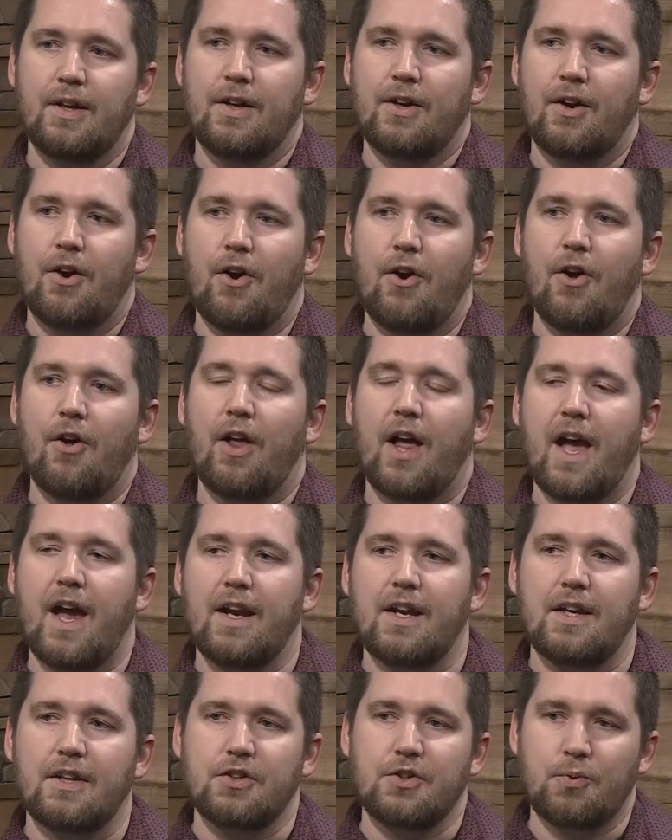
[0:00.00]
all
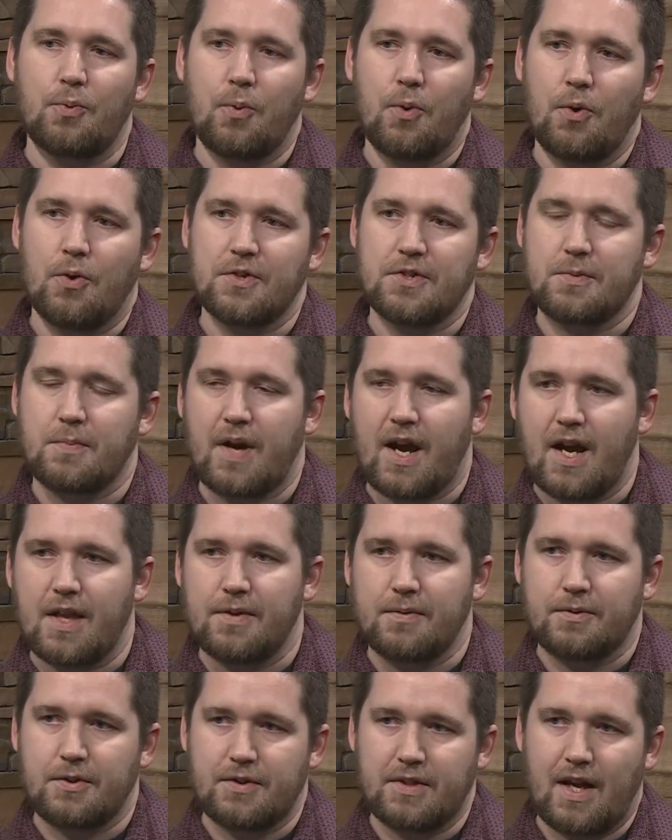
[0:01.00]
heading towards the path
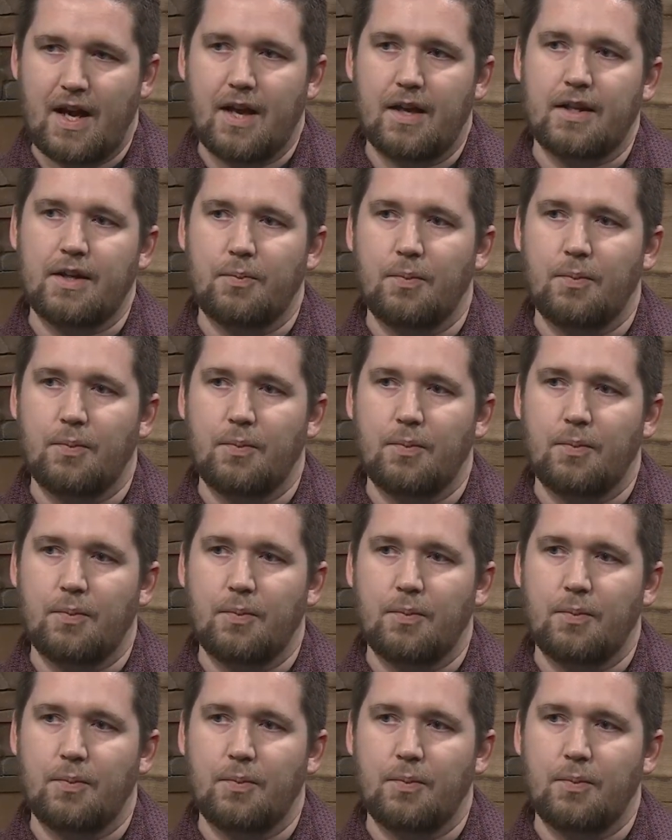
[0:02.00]
of totality,